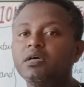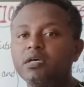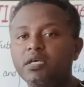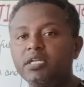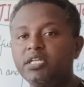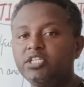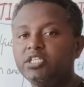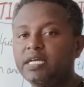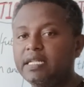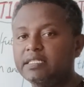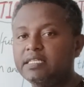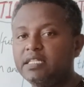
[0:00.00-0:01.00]

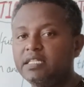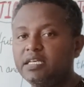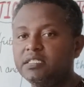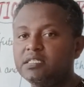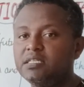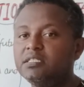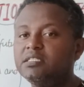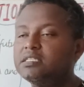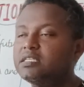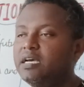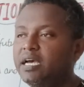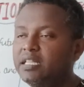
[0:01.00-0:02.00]
conditional
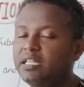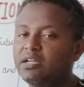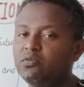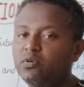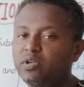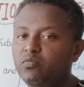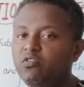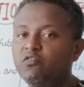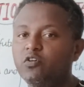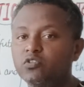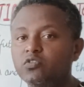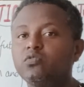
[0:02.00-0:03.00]
sentences, and then we'll move
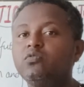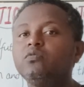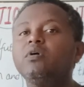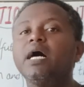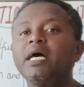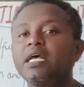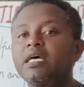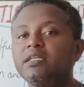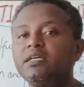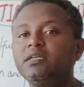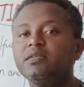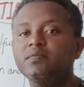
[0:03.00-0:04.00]
on to
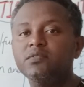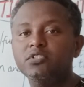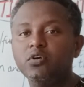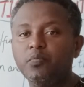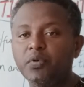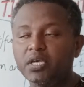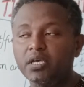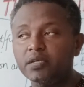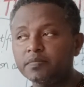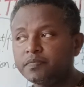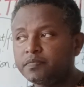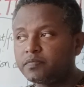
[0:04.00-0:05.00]
another topic.
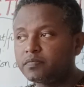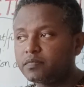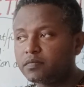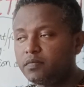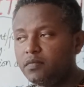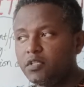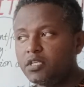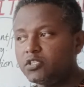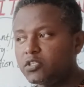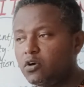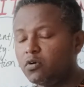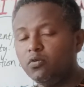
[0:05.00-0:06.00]

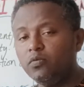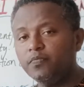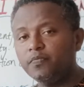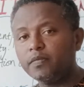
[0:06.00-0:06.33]
So